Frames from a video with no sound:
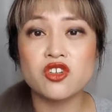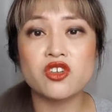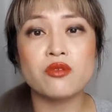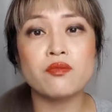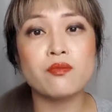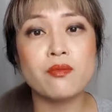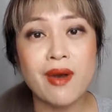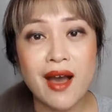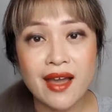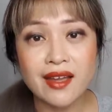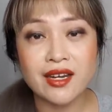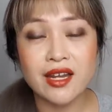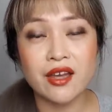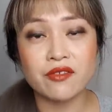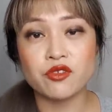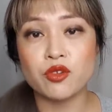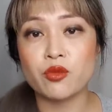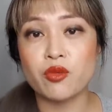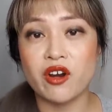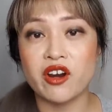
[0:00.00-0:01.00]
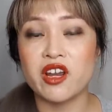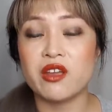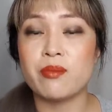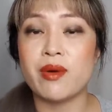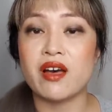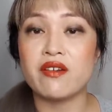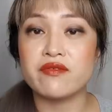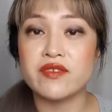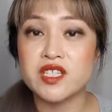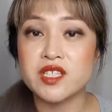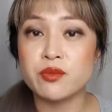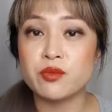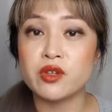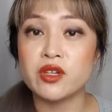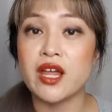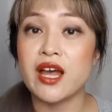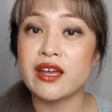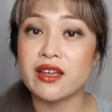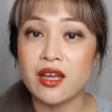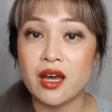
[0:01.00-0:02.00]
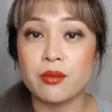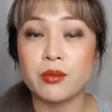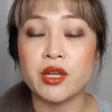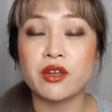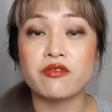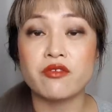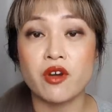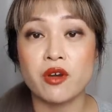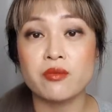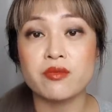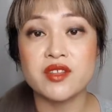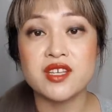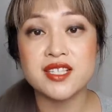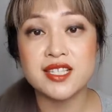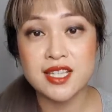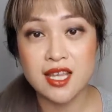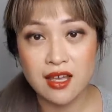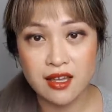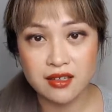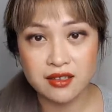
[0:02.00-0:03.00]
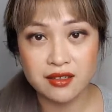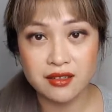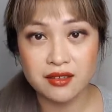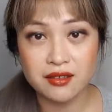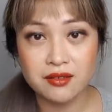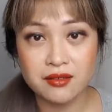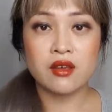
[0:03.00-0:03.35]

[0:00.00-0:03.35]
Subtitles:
you might have to worry about visible light coming from the sun.